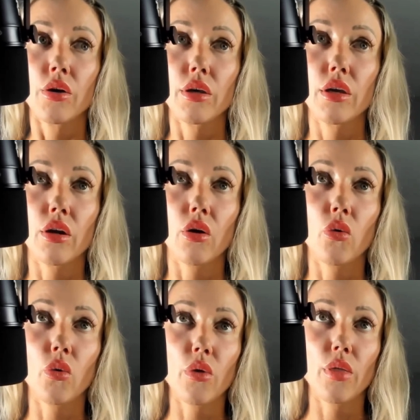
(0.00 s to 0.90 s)
you
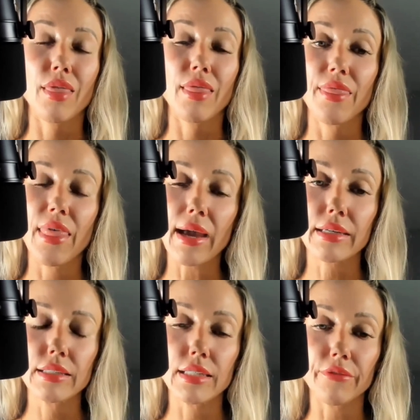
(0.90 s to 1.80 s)
know, that
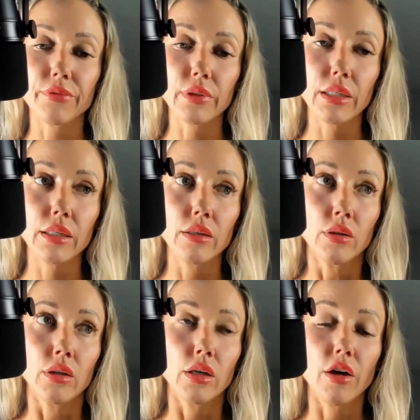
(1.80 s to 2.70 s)
can definitely
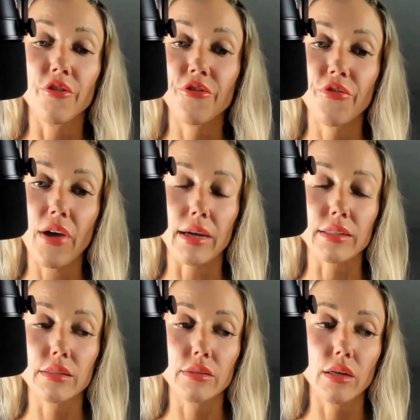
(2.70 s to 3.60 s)

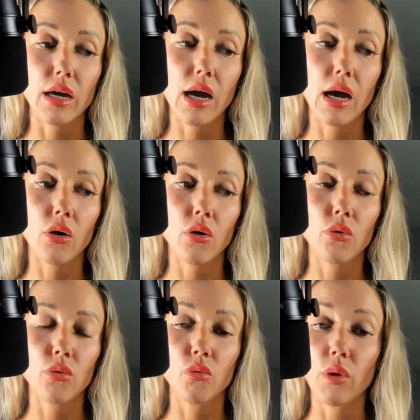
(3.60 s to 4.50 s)
affect
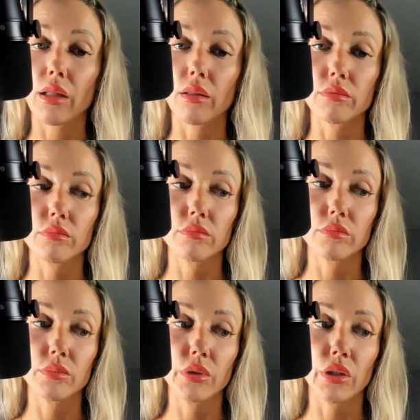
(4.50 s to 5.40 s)
how well,
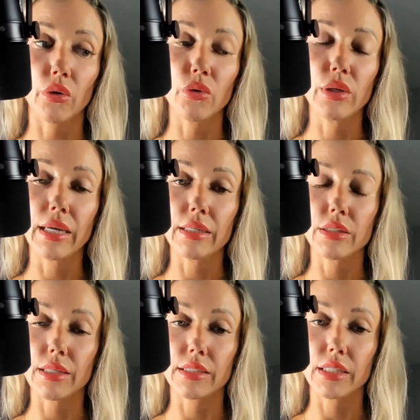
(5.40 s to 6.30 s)
you know, you get
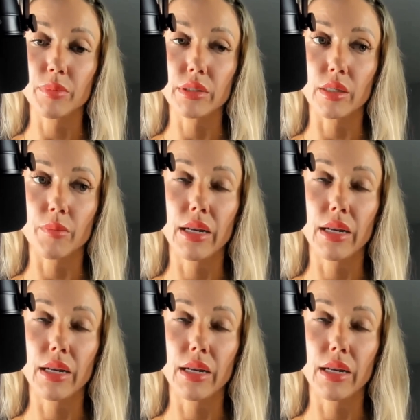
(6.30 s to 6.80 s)
into that deep sleep.